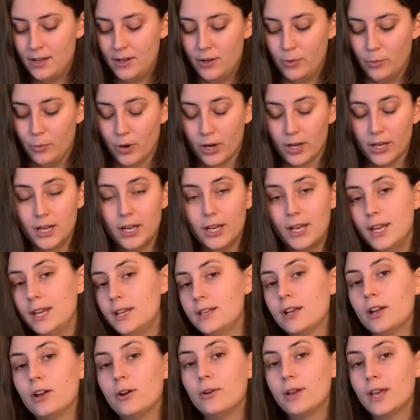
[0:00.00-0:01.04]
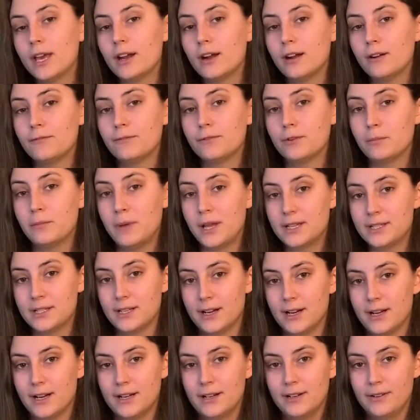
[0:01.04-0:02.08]
we're gonna need to go get our
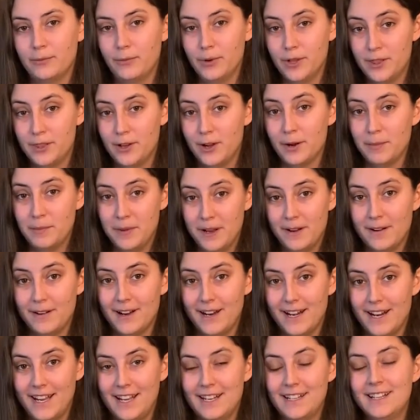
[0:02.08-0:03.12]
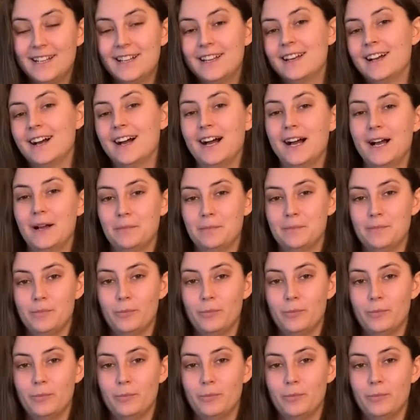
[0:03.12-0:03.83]
fermenter with our beer in it.